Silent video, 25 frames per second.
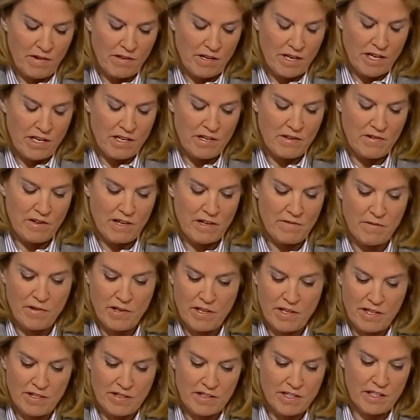Okay, you're in. We're
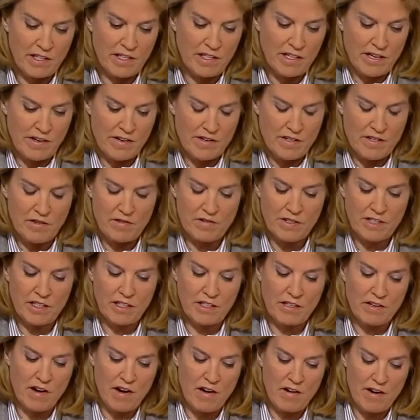either declare or don't
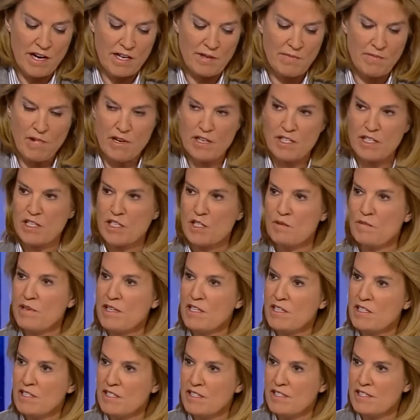declare. All right, President's
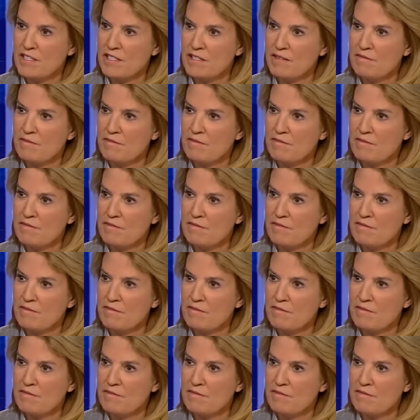speech last night.